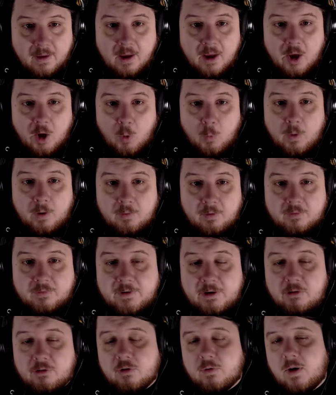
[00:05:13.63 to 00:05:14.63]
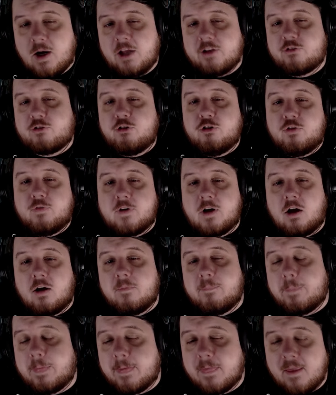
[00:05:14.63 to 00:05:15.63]
we reveal the rotten truth of it all.
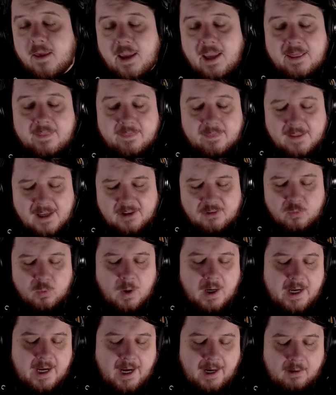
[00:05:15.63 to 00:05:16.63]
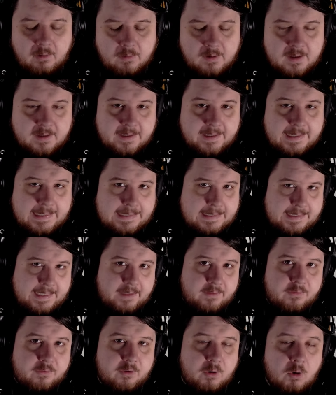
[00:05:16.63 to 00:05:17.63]
And that's why I really
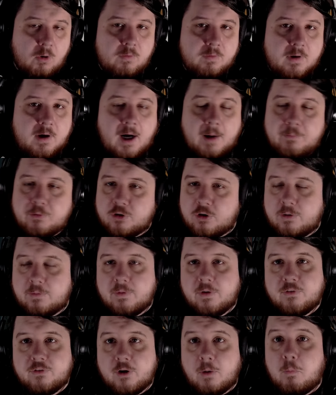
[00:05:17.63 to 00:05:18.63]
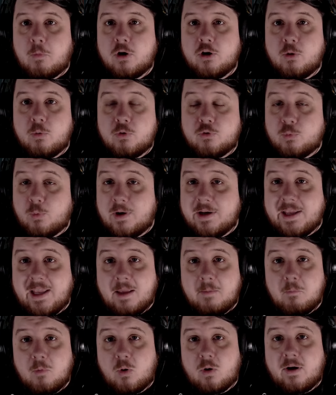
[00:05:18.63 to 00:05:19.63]
glanced over. I'm sure someone who was wanting a
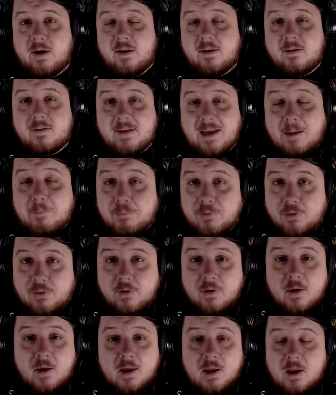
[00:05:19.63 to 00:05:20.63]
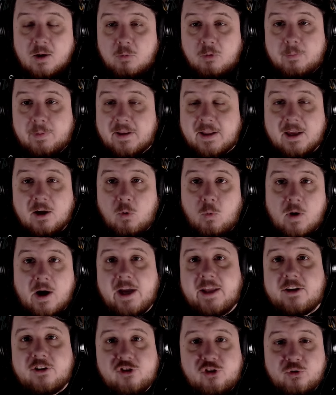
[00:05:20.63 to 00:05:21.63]
more in-depth would be like,
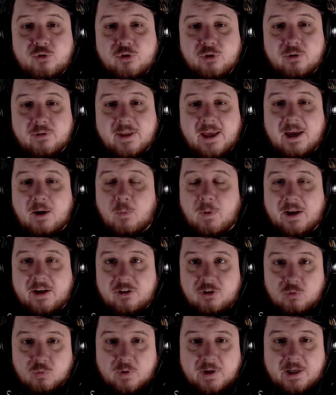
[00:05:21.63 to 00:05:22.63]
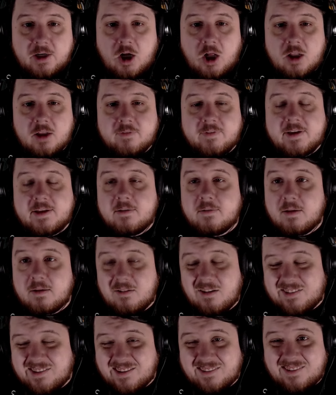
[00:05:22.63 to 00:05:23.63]
why did you do that? Why didn't you read all of it?
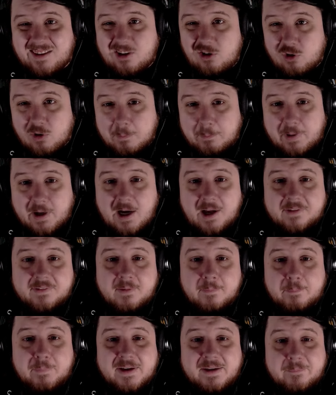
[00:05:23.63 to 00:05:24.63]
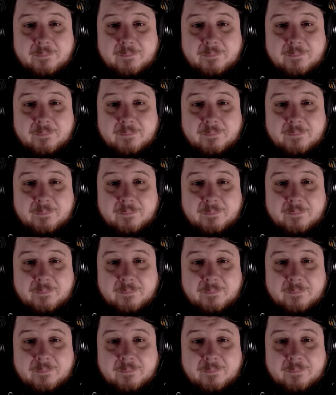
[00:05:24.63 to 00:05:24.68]
Well, as I said, you could pause it, but